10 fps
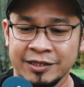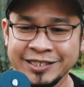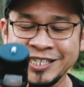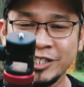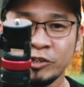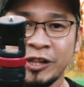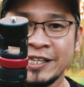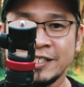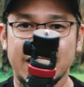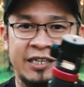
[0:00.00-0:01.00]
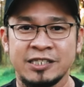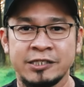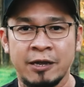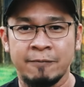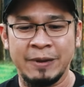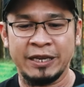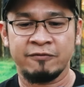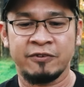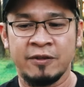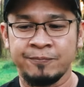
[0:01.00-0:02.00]
This is their light stand. It's made
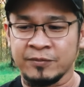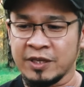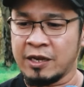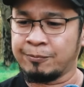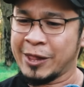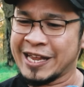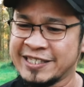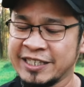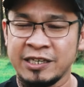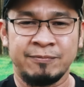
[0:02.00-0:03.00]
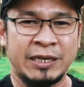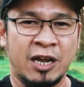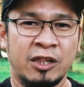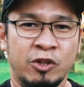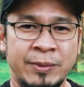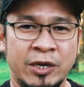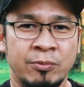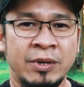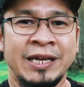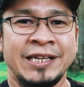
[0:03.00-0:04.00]
of plastic and a bit of
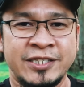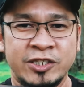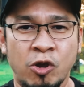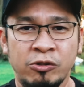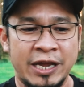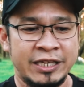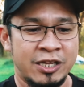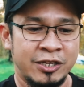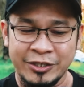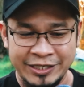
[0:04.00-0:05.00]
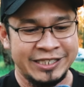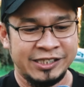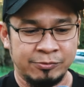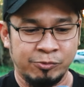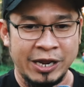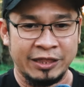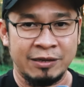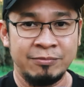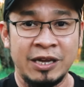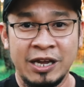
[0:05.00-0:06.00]
aluminum. It's so light, you can easily break
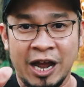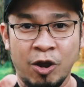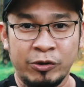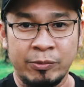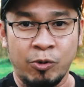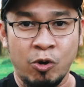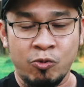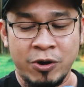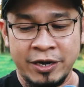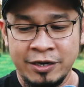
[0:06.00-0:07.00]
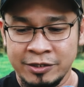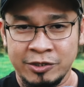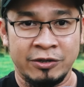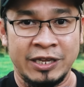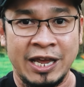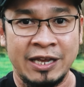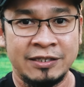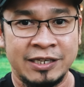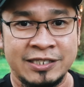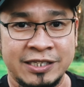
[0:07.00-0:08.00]
them. I only broke one, so yeah,
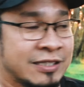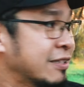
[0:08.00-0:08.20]
that's it.